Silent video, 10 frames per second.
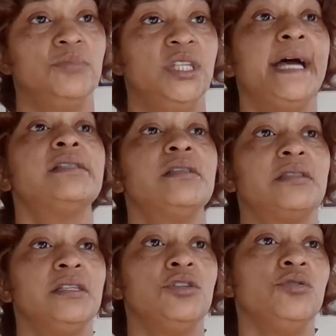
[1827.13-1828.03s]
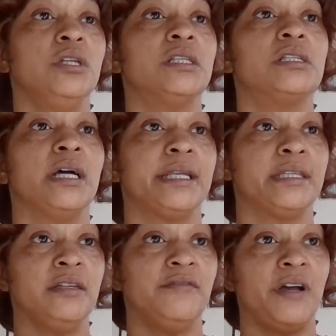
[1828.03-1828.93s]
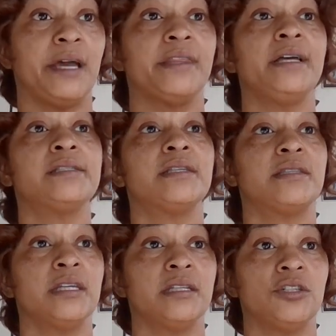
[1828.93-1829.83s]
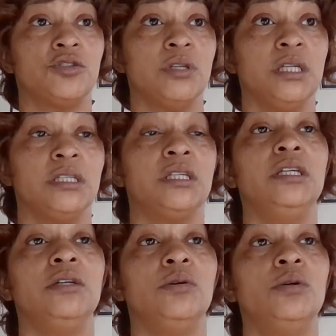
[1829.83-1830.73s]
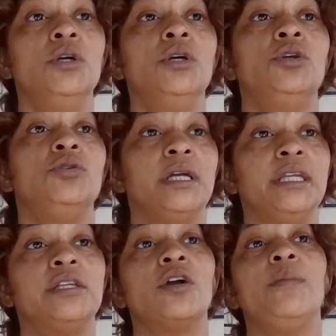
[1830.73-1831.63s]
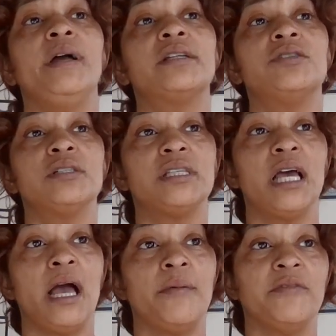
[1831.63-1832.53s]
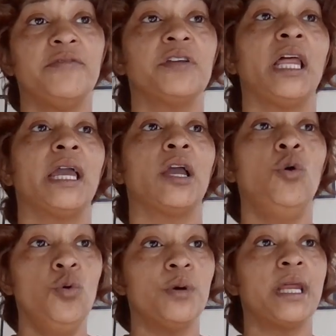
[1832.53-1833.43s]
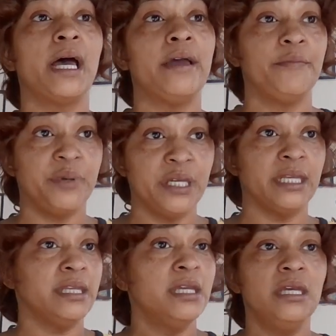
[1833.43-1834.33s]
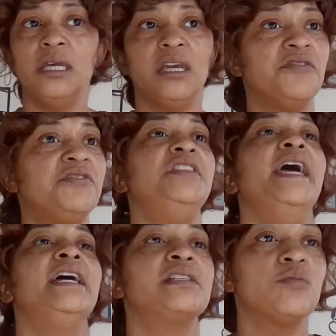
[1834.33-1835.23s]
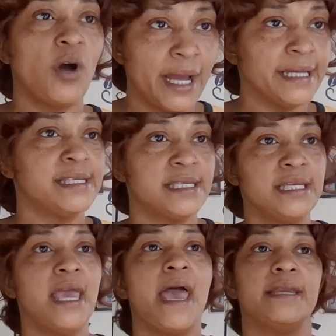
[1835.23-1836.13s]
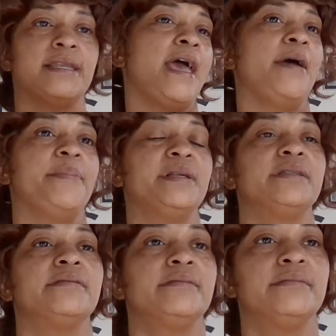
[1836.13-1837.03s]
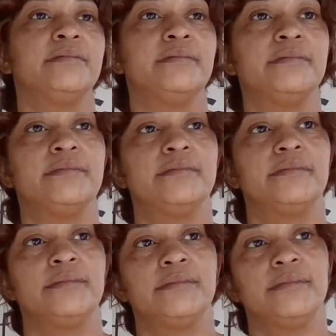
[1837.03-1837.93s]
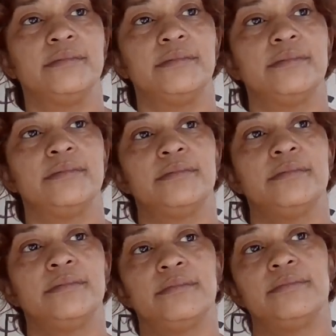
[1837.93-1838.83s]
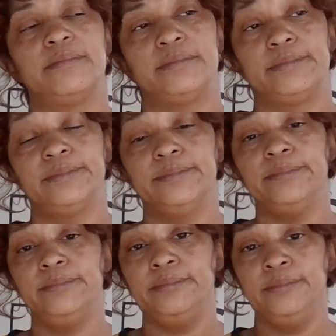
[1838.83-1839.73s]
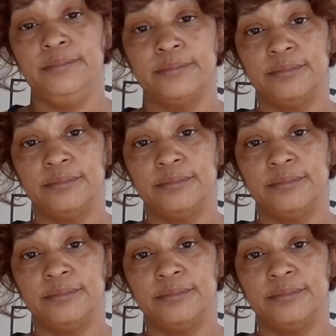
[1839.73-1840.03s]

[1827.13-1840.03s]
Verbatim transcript: That's the thing you need to identify. That's the thing that you need to heal. You need to go back to a time and think like, who would I have been if X, Y, and Z hadn't happened? Hmm.